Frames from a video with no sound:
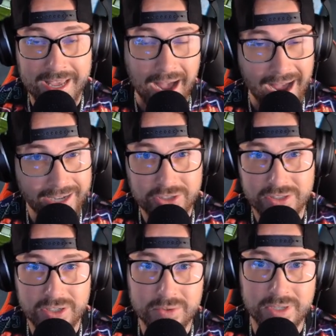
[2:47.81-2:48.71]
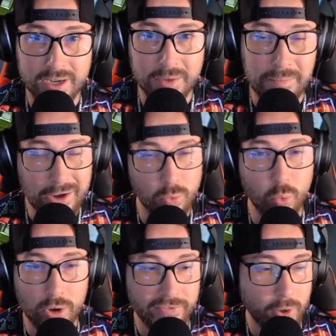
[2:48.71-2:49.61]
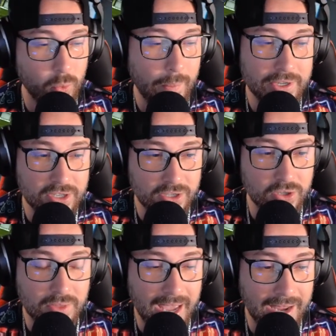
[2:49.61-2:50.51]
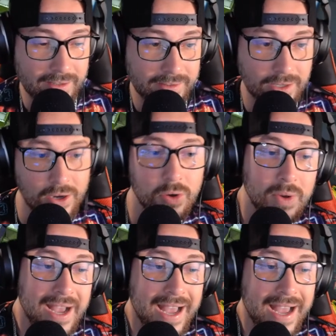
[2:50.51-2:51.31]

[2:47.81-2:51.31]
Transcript: I just used a Modern Warfare weapon to do that, so